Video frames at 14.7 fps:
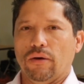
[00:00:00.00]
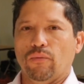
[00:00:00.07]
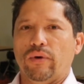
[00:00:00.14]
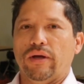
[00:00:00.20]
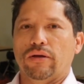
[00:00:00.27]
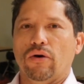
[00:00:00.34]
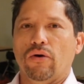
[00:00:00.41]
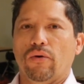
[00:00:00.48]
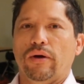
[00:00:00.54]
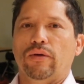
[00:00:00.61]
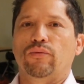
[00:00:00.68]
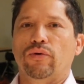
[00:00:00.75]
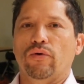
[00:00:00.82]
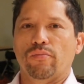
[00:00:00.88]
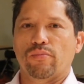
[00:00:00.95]
we go
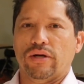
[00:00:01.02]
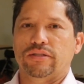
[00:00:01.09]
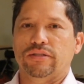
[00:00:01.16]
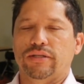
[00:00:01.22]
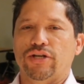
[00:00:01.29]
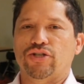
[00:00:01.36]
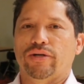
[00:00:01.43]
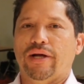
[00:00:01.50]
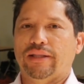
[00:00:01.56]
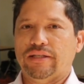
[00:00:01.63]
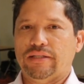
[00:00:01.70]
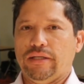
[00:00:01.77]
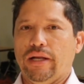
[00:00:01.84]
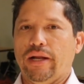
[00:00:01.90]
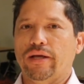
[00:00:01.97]
and do a presentation at the
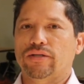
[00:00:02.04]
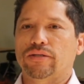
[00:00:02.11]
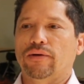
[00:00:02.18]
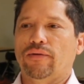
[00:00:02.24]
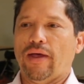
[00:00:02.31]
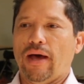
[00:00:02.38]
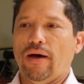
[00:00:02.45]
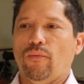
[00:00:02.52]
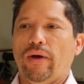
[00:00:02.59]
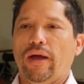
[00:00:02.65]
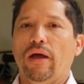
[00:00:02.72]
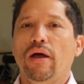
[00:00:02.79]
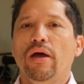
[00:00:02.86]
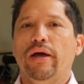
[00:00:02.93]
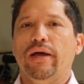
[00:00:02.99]
city, so that
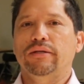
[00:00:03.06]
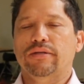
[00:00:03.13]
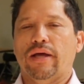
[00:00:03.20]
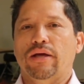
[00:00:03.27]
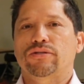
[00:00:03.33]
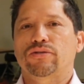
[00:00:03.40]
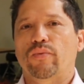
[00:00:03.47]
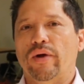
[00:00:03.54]
way it gets